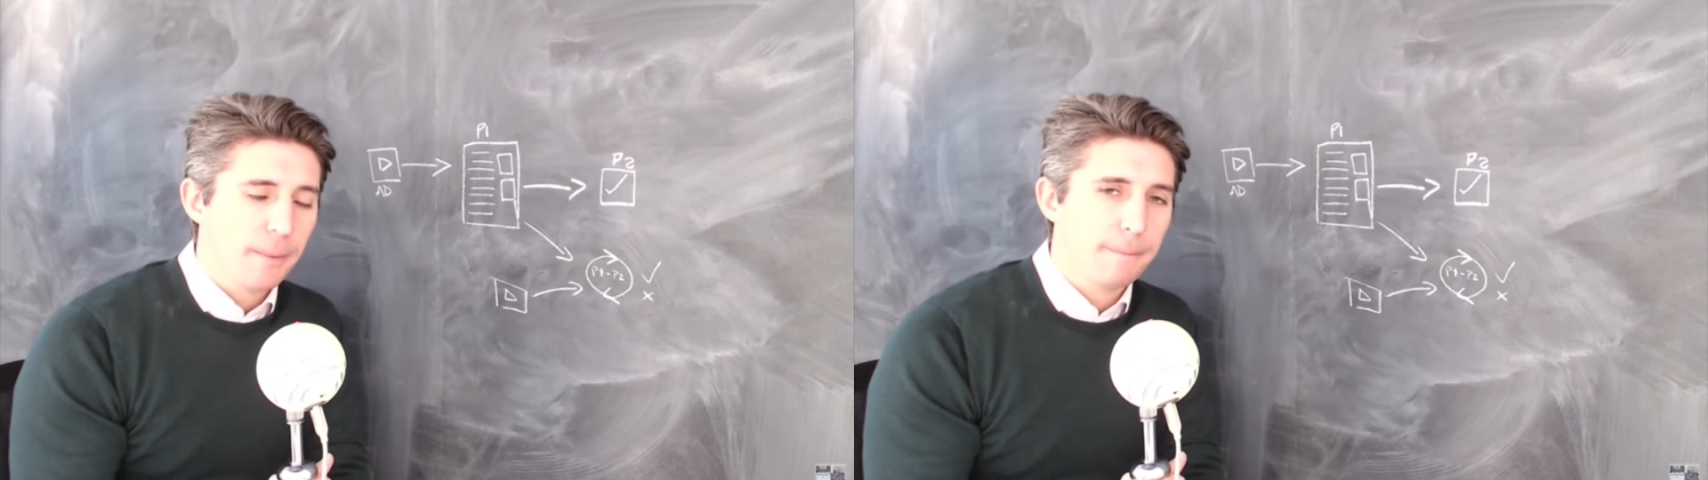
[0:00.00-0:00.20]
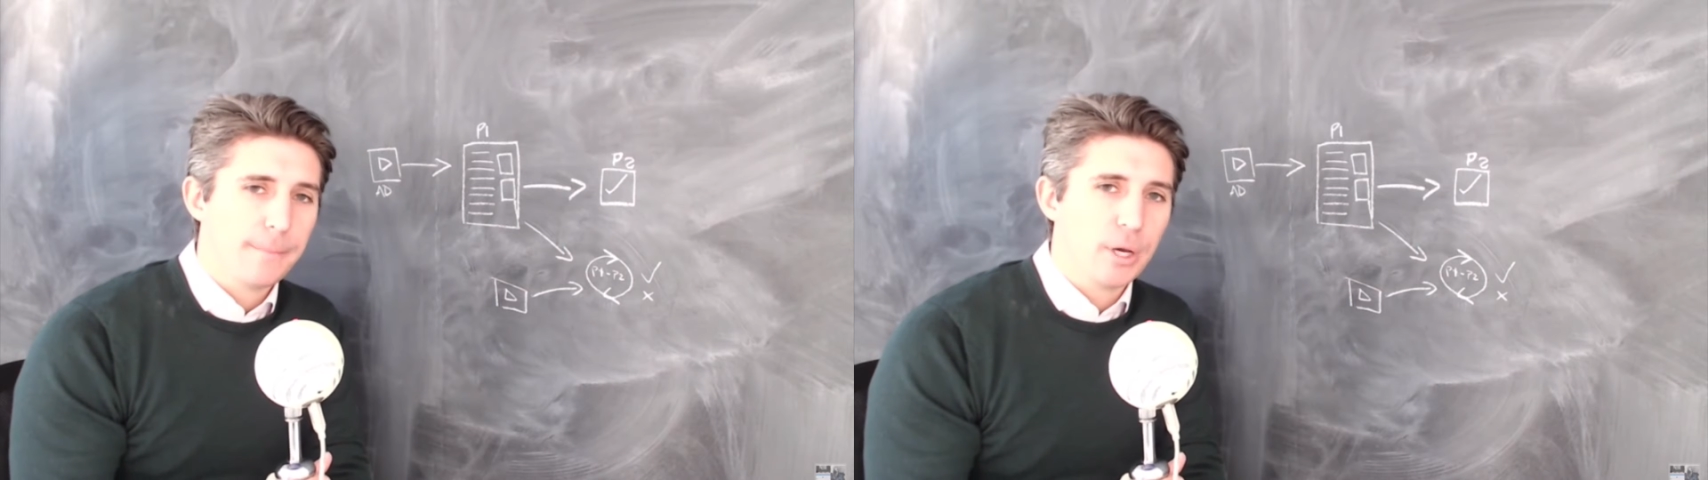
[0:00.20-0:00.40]

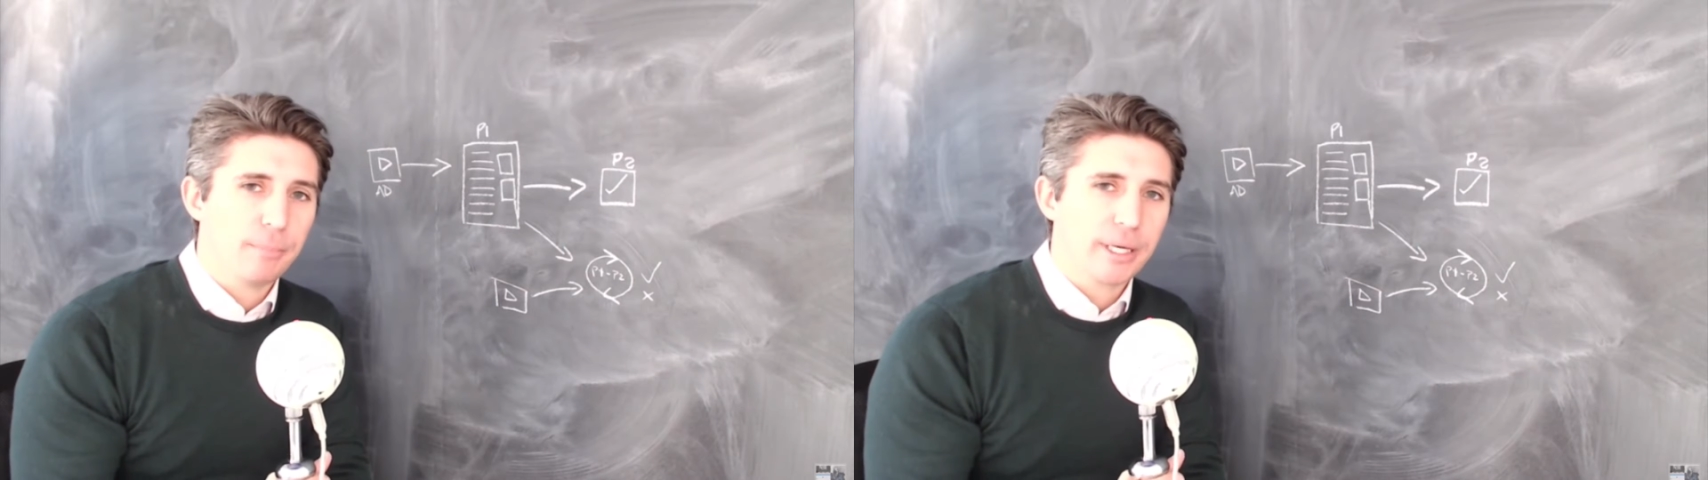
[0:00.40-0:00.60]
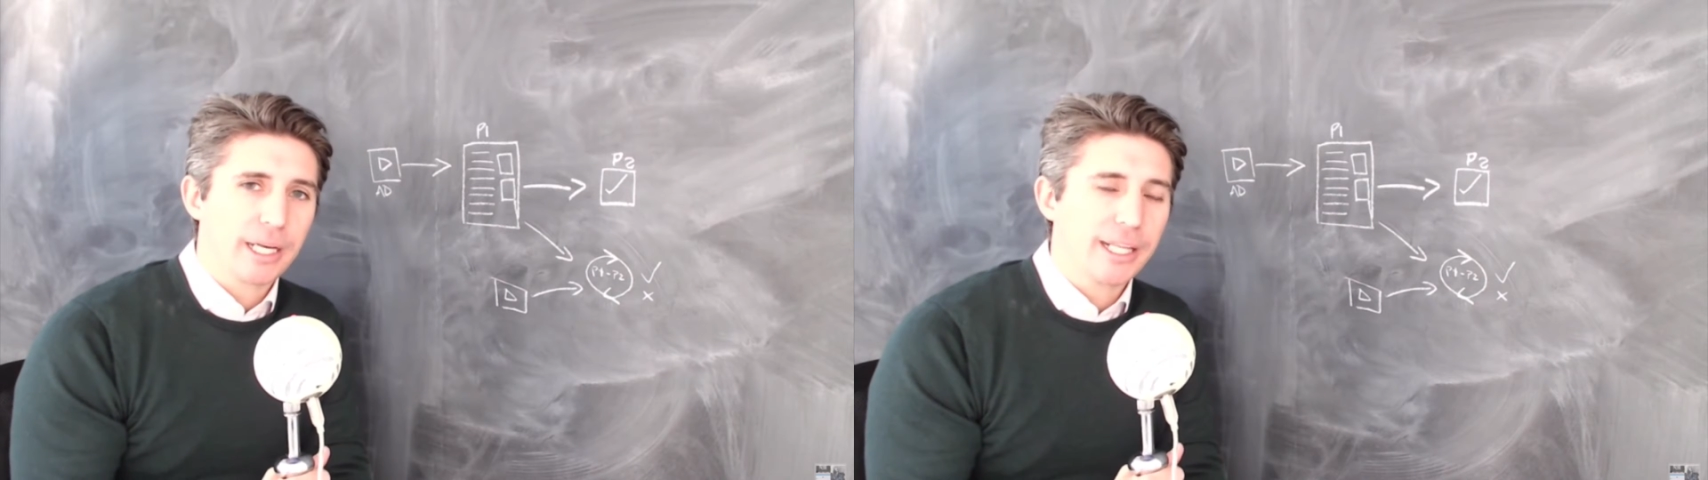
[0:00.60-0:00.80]
but
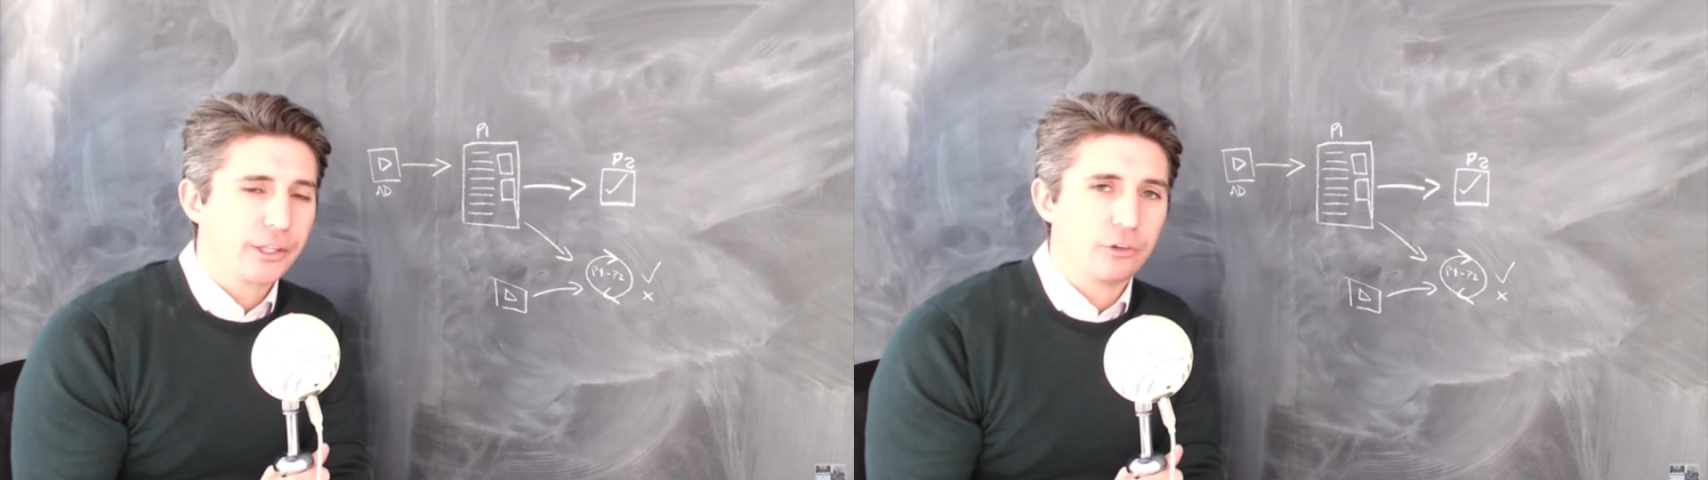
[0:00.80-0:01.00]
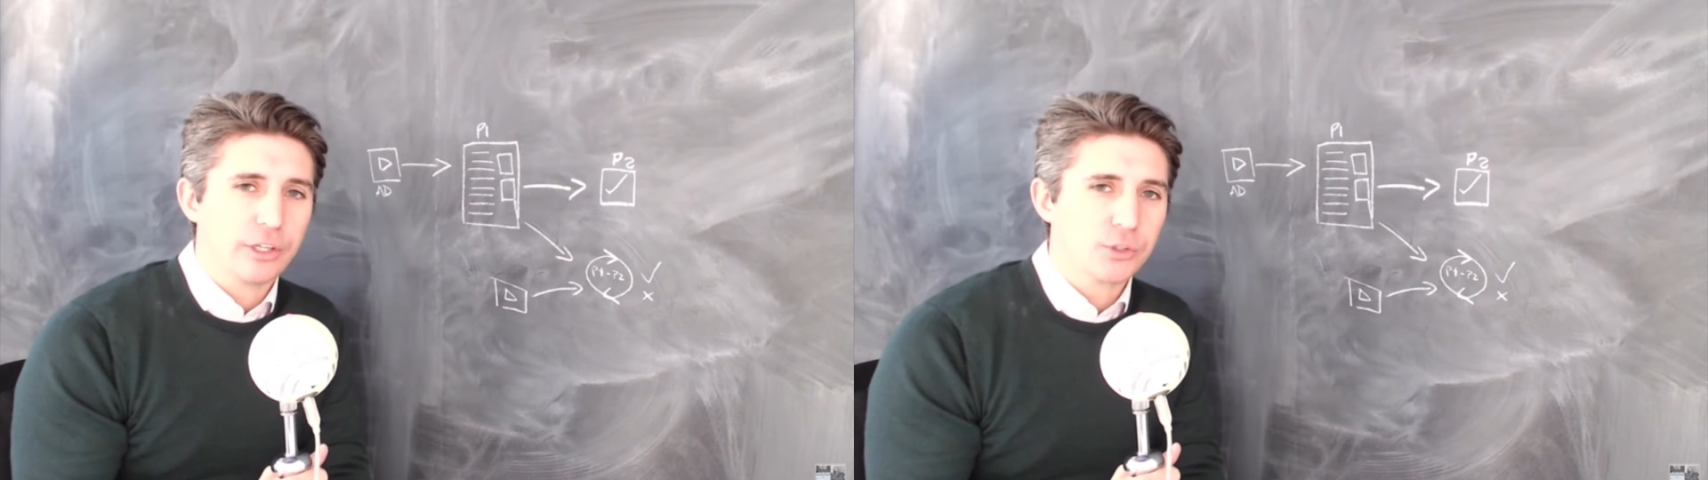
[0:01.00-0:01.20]
my
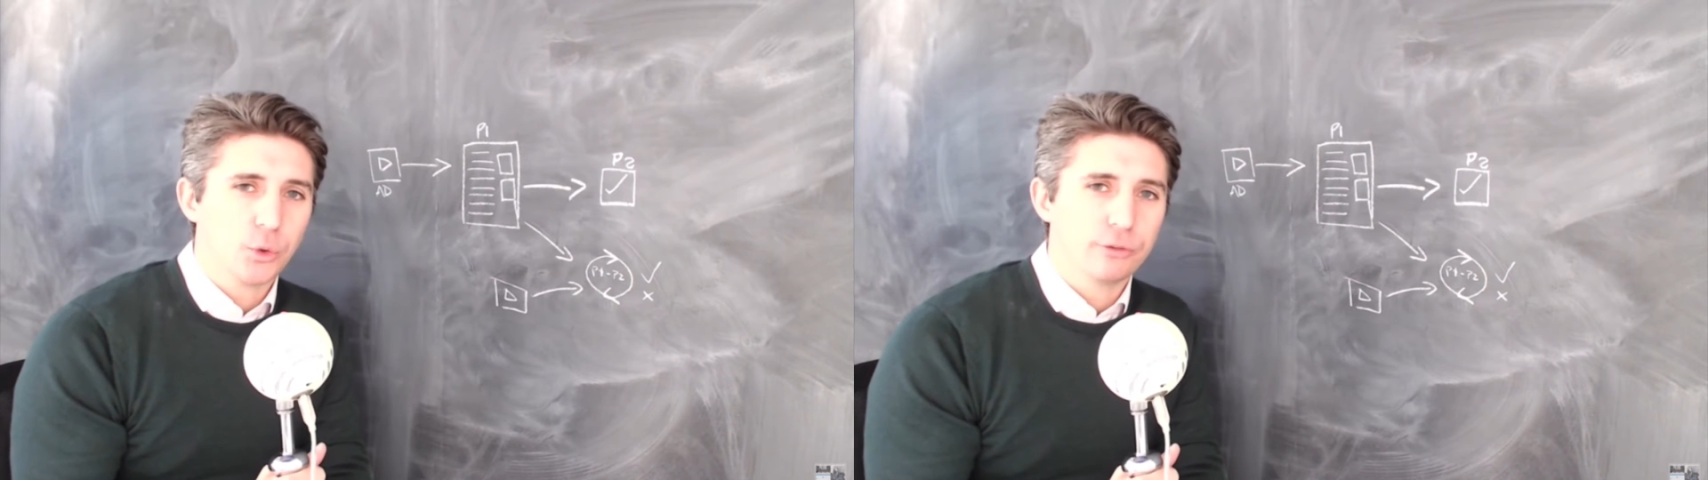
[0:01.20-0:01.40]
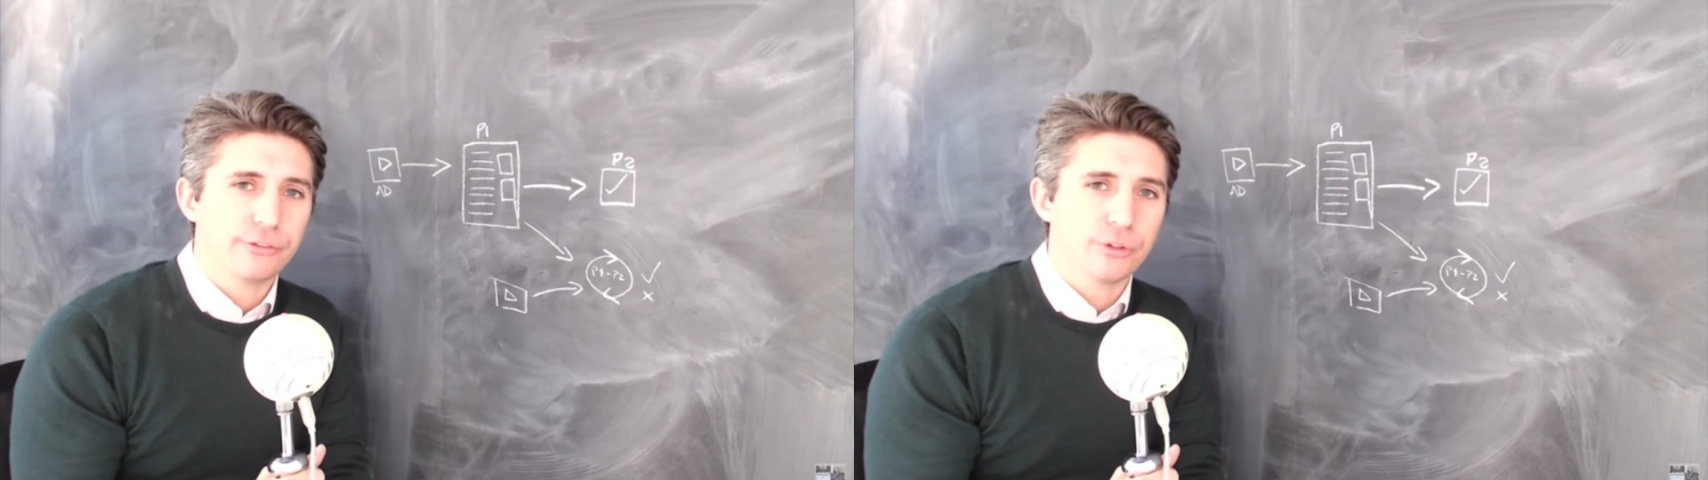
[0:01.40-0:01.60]
click-through rates are
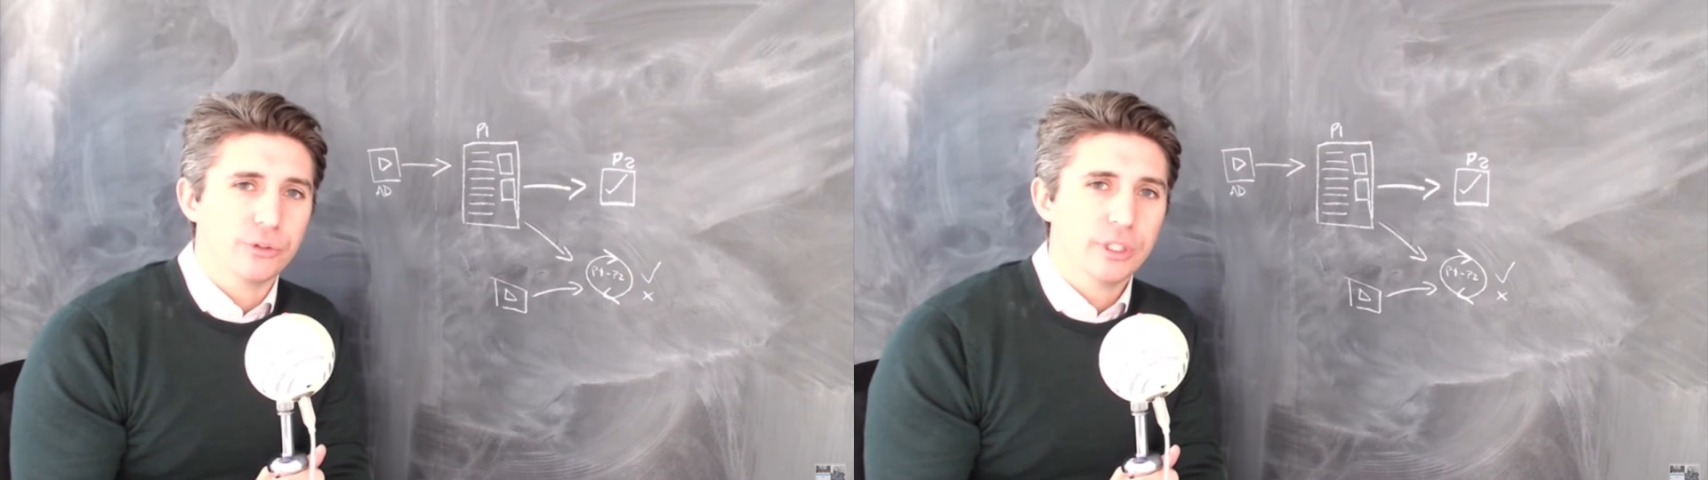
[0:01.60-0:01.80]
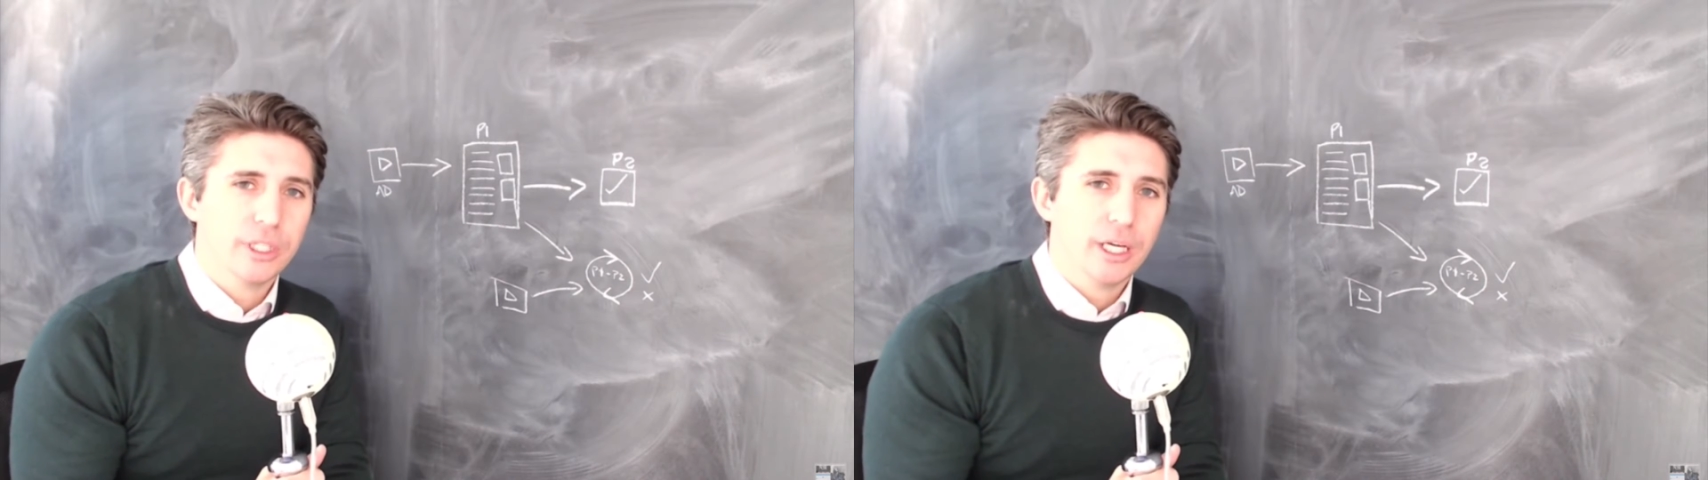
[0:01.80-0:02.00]
awful,"